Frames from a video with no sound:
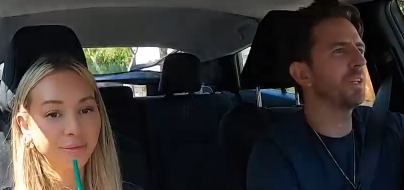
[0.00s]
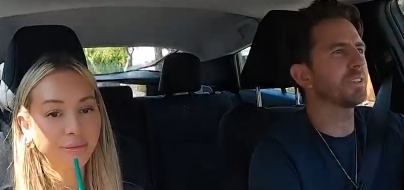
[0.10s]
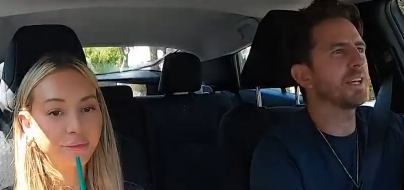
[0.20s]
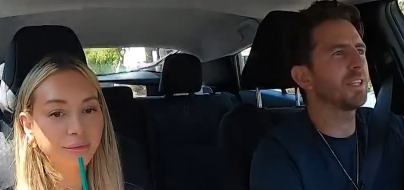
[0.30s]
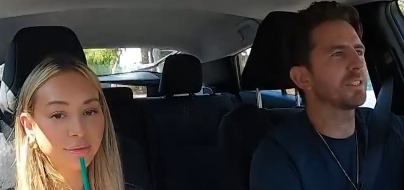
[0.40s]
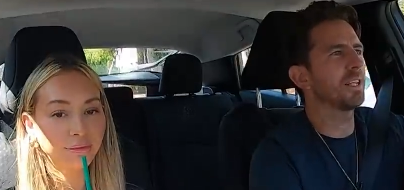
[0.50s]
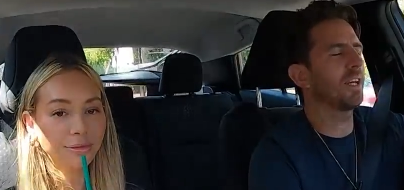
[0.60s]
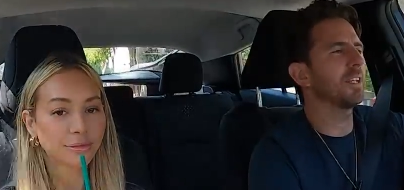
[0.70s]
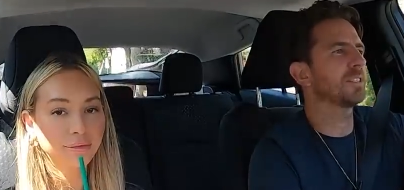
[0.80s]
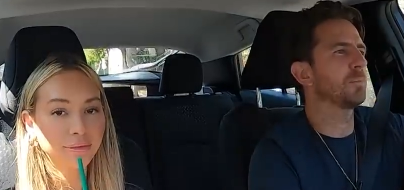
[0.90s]
Speaker 1: is, I guess,
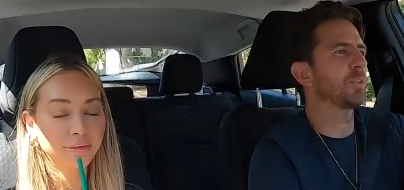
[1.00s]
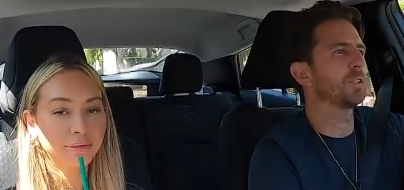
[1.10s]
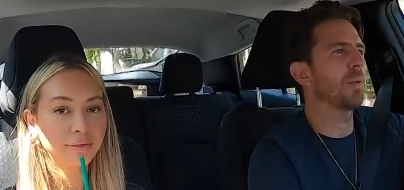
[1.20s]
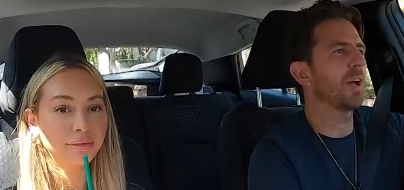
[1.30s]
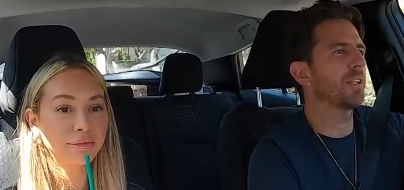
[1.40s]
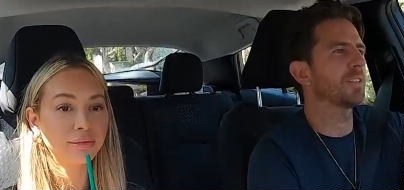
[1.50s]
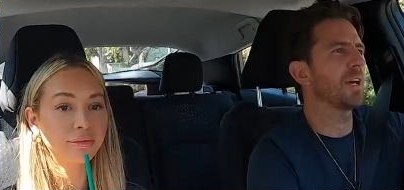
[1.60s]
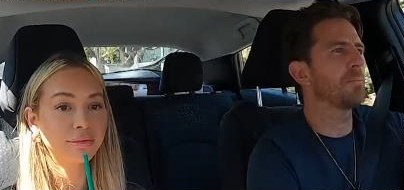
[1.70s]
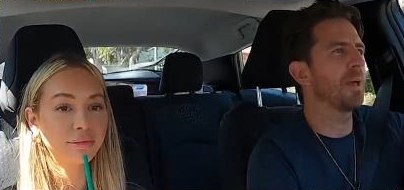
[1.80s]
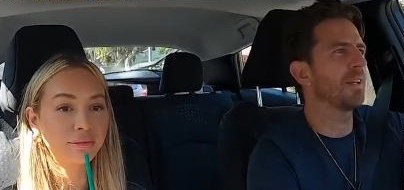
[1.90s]
I guess to push back is
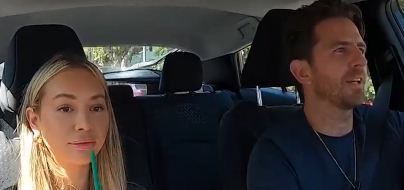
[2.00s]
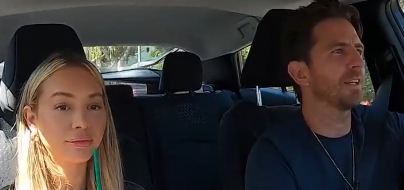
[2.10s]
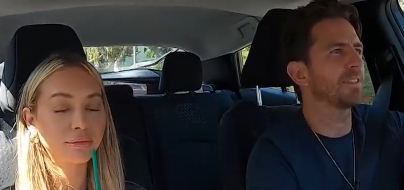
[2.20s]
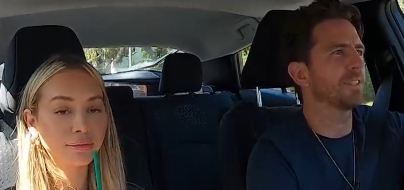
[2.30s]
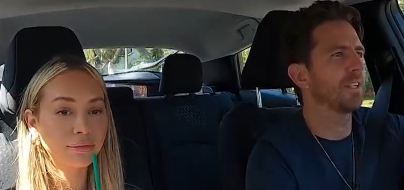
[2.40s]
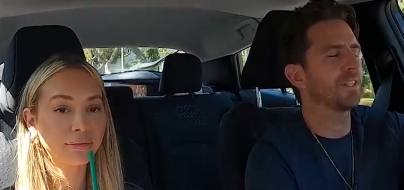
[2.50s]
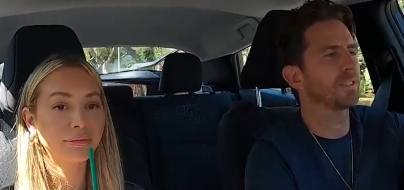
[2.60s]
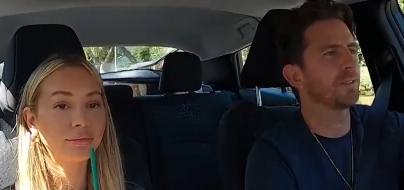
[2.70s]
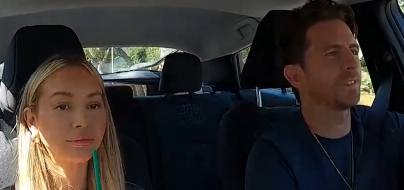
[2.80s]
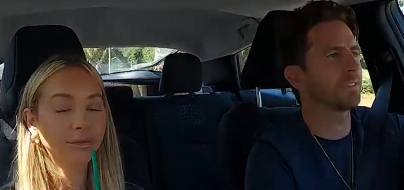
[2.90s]
that men like to, and
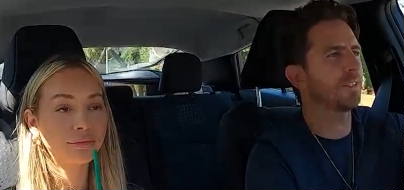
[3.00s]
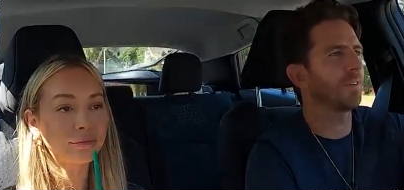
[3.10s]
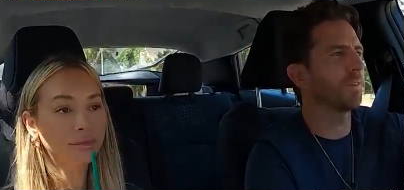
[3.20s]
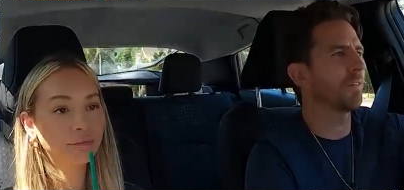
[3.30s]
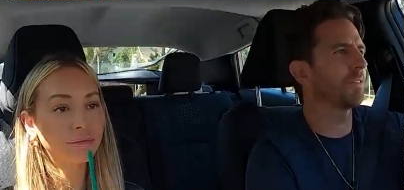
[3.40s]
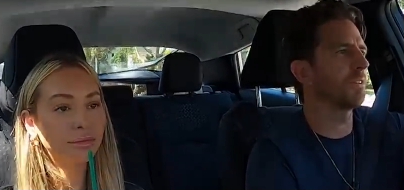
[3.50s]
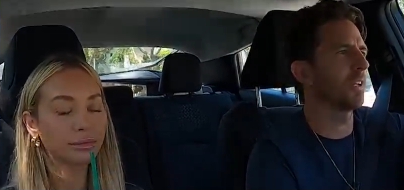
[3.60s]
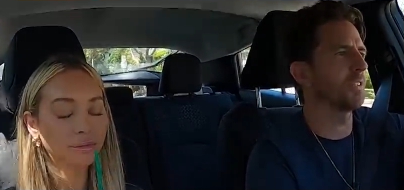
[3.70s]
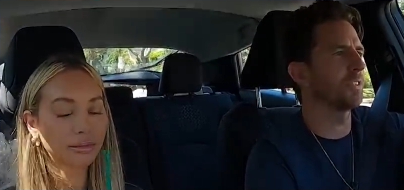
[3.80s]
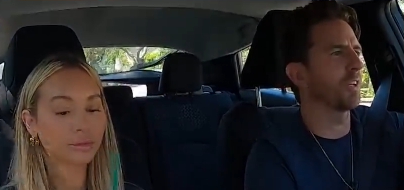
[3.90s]
this this you know, whenever you kind of